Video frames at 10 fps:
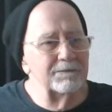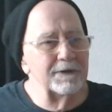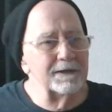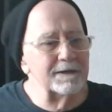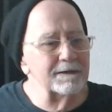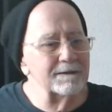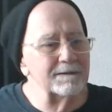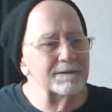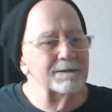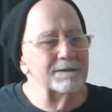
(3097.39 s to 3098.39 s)
Fuck.
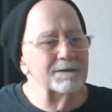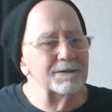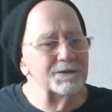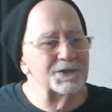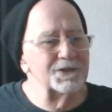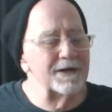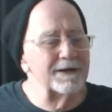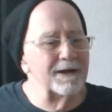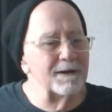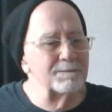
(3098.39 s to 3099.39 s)

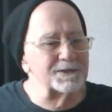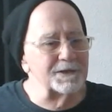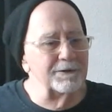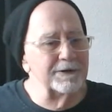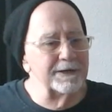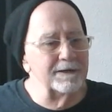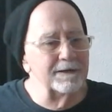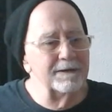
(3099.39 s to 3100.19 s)
Shut up, Siri.